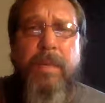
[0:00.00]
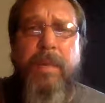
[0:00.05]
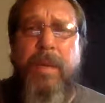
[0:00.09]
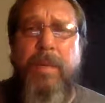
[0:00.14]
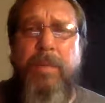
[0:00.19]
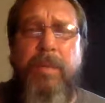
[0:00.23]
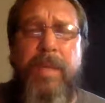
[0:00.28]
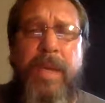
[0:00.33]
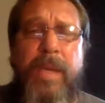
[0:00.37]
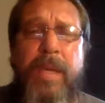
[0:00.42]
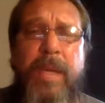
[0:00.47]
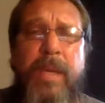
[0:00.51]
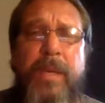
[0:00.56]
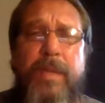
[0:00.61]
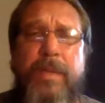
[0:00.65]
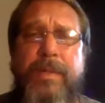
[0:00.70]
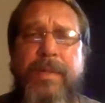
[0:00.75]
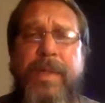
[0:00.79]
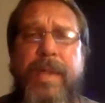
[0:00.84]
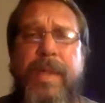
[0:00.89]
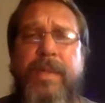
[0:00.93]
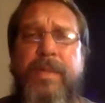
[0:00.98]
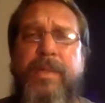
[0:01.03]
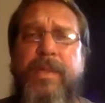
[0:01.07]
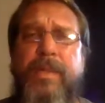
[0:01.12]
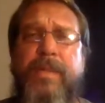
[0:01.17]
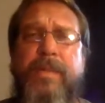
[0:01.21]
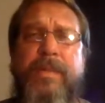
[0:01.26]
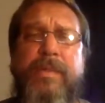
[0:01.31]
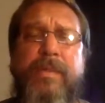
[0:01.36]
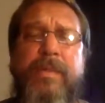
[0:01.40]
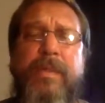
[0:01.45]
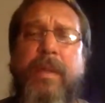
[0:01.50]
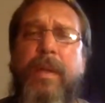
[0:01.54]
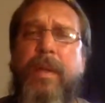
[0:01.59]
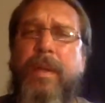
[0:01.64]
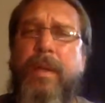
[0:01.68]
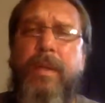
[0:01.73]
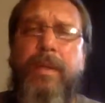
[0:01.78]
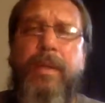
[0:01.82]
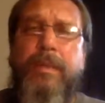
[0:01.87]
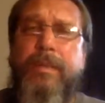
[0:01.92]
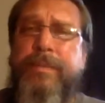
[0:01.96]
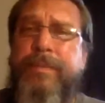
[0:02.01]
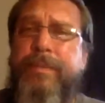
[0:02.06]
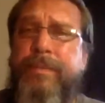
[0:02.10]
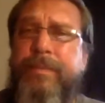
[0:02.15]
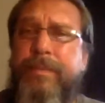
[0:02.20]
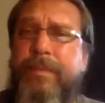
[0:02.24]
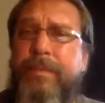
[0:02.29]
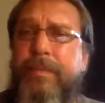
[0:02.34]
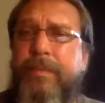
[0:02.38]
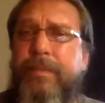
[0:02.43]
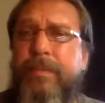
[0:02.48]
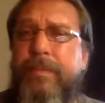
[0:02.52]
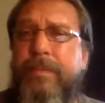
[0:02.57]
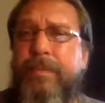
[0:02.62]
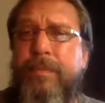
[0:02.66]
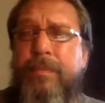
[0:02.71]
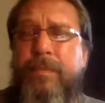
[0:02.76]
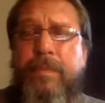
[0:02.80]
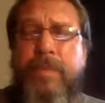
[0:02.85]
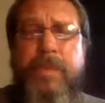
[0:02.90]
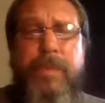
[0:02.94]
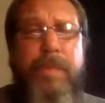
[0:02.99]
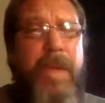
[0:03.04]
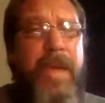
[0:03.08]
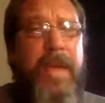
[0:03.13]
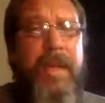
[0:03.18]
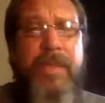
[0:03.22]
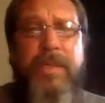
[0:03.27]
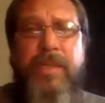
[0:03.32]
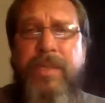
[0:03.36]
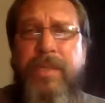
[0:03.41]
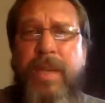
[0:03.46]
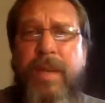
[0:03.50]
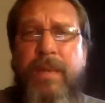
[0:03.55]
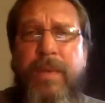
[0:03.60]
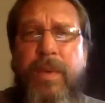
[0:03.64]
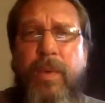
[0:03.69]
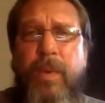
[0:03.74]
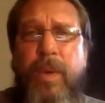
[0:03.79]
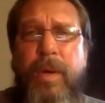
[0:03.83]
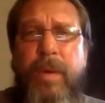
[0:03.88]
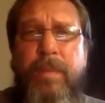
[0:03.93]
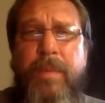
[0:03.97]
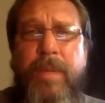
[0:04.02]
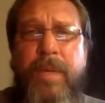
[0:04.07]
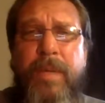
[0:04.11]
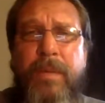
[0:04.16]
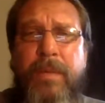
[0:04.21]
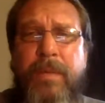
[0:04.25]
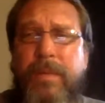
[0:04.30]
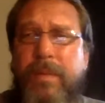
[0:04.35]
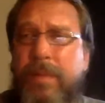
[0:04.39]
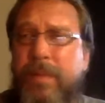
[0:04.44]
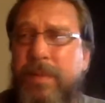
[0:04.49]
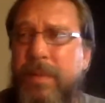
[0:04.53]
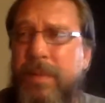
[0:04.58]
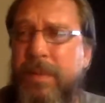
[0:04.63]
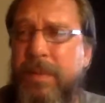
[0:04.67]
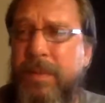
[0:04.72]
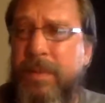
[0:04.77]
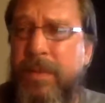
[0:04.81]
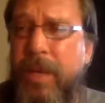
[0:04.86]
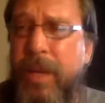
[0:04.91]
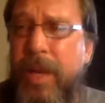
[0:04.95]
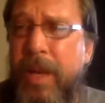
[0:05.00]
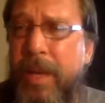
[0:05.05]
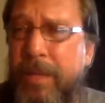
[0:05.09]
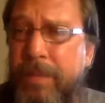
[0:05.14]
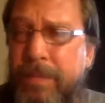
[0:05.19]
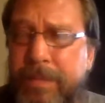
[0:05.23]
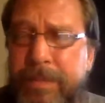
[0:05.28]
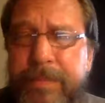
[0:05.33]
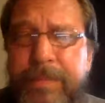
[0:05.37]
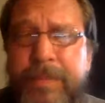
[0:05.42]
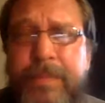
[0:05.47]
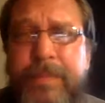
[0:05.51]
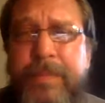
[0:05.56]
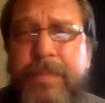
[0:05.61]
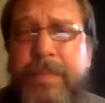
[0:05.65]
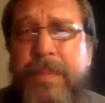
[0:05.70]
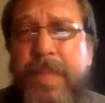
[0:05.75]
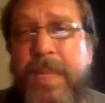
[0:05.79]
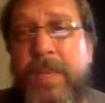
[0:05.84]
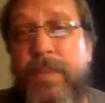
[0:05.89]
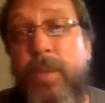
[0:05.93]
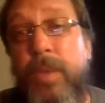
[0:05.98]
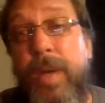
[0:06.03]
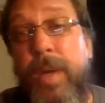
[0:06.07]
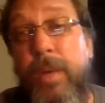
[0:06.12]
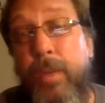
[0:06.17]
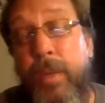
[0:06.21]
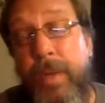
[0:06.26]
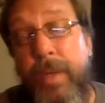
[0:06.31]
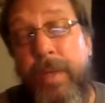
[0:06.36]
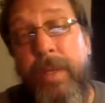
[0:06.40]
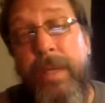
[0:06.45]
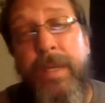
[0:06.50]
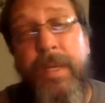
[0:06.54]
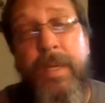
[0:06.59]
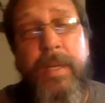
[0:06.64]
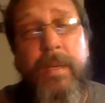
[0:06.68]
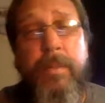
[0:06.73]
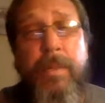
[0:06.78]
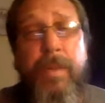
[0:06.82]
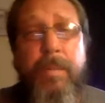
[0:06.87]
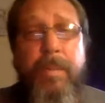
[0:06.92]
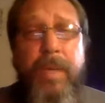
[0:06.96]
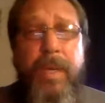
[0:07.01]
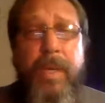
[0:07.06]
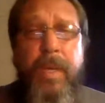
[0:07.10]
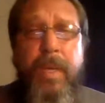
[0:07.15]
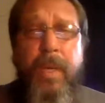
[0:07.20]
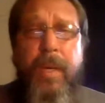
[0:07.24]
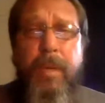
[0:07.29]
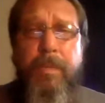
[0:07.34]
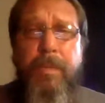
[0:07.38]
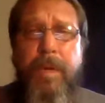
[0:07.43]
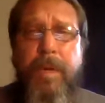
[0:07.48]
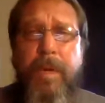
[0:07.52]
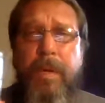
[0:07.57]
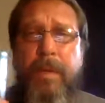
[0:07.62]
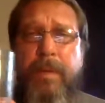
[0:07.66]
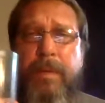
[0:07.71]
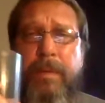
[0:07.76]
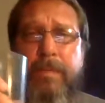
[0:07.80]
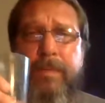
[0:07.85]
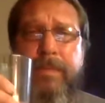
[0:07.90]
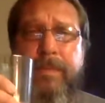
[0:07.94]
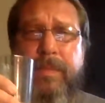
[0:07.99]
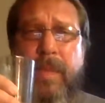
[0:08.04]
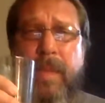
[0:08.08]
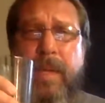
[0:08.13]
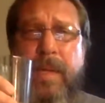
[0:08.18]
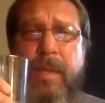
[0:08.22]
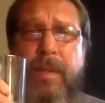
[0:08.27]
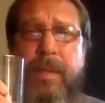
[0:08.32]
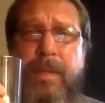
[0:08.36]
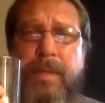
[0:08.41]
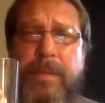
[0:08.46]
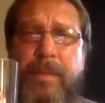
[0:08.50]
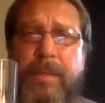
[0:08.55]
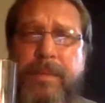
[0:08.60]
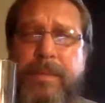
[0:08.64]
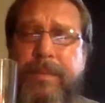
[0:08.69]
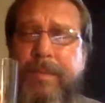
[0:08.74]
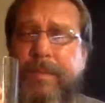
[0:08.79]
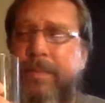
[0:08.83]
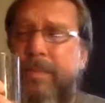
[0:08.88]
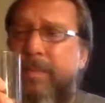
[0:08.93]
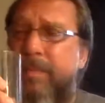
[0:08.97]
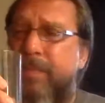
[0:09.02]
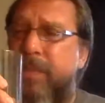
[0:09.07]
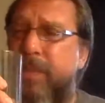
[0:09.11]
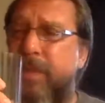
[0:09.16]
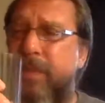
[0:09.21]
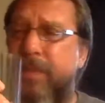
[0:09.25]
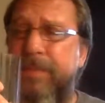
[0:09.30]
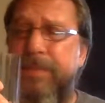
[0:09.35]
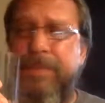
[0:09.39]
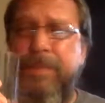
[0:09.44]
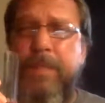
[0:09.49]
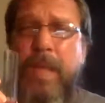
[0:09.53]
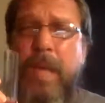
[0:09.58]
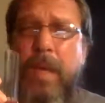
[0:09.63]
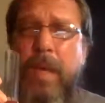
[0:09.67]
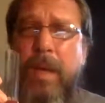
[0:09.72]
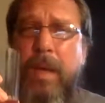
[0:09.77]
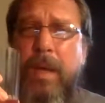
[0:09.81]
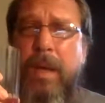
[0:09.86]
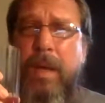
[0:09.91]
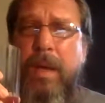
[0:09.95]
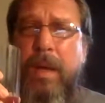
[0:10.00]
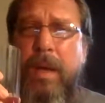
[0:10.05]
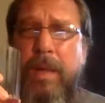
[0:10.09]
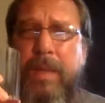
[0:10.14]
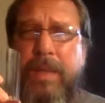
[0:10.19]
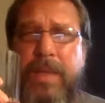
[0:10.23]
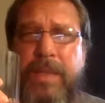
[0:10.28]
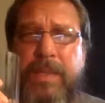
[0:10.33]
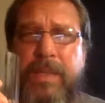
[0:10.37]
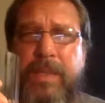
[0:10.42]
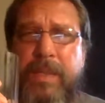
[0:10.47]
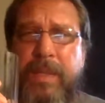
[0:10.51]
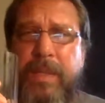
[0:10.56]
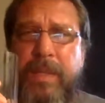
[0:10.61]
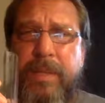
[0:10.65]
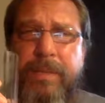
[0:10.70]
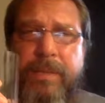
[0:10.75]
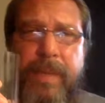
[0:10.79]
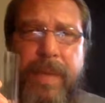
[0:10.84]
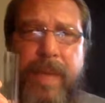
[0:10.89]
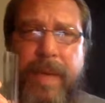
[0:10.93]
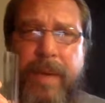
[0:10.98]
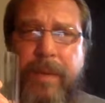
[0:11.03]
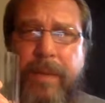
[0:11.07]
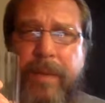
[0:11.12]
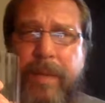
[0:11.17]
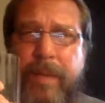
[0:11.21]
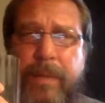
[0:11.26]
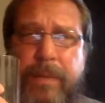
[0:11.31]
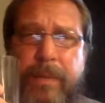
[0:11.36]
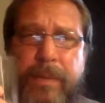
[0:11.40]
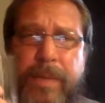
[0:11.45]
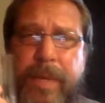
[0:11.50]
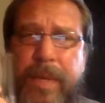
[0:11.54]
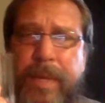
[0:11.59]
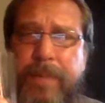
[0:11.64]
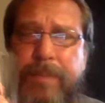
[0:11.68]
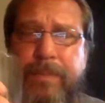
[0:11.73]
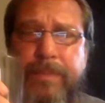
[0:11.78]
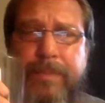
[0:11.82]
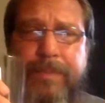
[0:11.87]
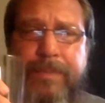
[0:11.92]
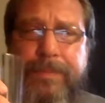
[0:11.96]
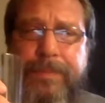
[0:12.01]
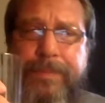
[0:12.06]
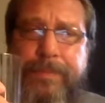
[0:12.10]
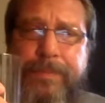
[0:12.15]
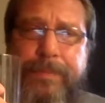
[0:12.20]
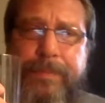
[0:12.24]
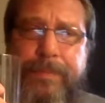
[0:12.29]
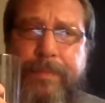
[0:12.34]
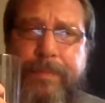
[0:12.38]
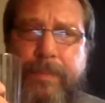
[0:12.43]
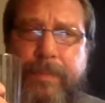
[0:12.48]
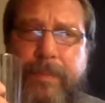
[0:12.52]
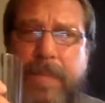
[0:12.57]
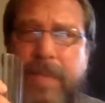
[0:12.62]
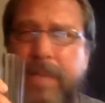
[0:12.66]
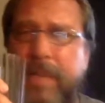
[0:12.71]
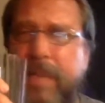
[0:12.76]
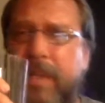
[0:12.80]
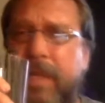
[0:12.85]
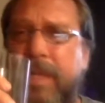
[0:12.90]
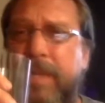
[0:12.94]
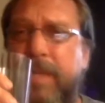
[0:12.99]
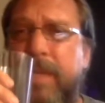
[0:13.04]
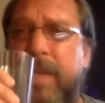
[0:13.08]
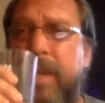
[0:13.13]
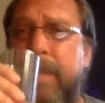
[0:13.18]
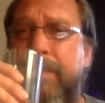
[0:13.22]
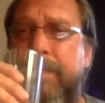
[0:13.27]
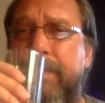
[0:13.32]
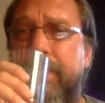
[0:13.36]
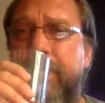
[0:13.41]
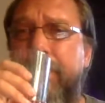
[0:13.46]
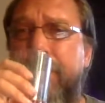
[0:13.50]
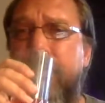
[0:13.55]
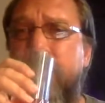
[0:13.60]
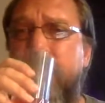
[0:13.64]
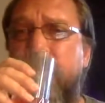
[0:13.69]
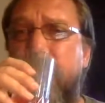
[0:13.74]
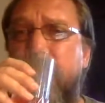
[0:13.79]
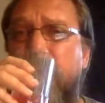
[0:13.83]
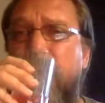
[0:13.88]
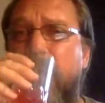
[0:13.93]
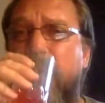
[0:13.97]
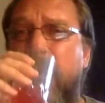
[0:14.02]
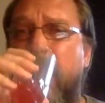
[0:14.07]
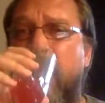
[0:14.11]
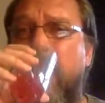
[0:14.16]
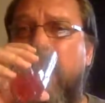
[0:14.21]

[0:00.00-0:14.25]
I mean, being here in Texas, Spanish is everywhere, man. So that's what I really need to be picking up on. But eventually, I don't know. I still got time. So.